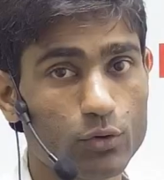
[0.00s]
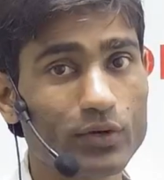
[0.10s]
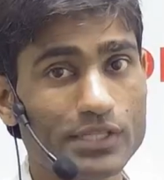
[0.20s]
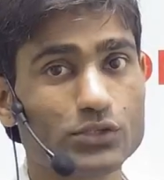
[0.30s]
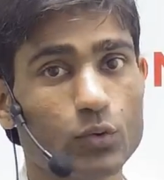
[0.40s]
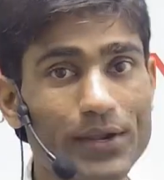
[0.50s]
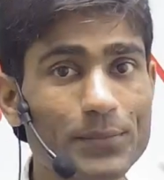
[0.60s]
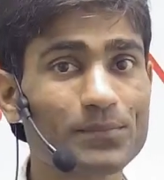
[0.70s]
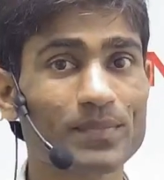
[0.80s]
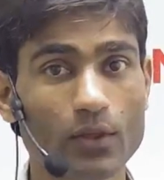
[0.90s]
also. Okay,
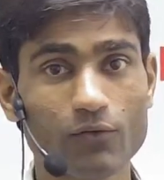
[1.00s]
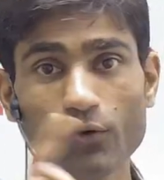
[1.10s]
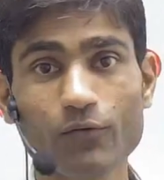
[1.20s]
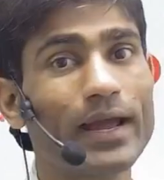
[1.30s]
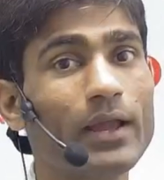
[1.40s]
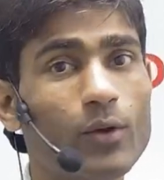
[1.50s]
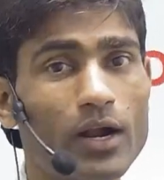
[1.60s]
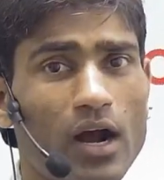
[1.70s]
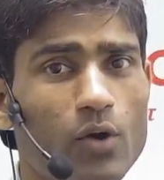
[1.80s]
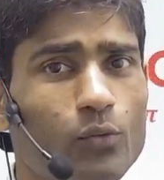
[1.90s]
now for pi,
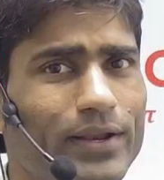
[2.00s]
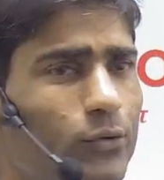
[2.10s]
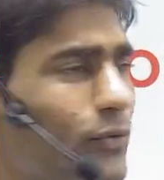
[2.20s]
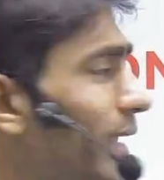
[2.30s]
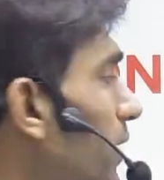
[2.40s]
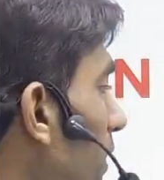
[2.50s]
how we do here?